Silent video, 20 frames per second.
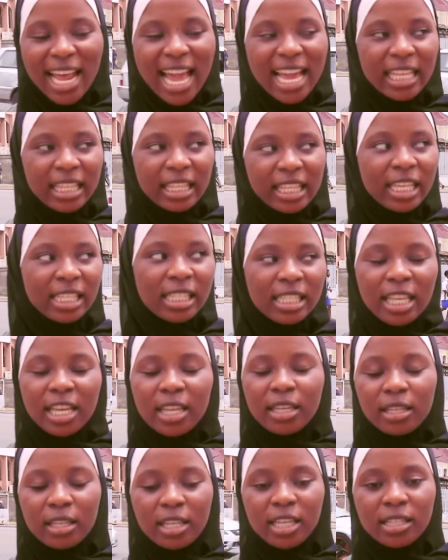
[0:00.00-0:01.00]
like this
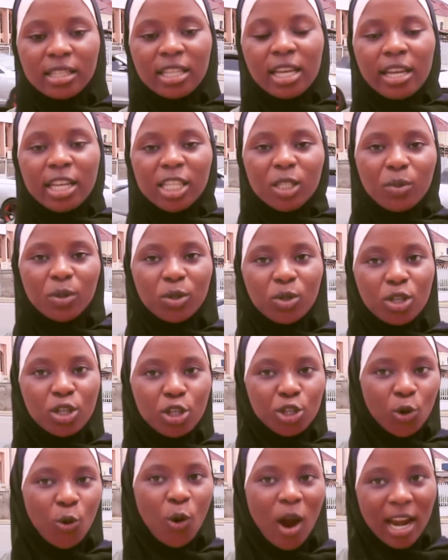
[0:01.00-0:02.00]
thing is
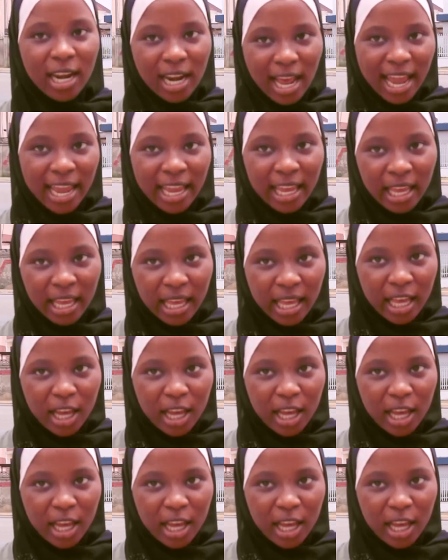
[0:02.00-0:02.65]
between you and I.